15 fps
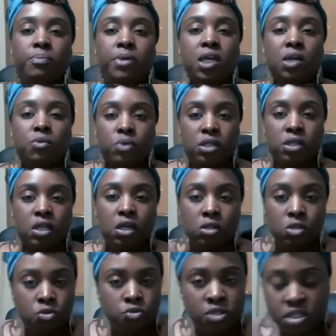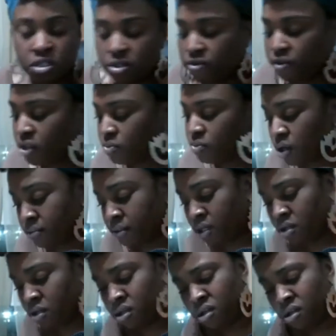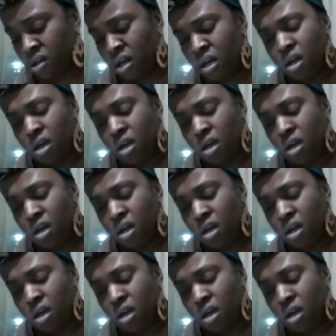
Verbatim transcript: Be really yeah. elusive is what I'm getting.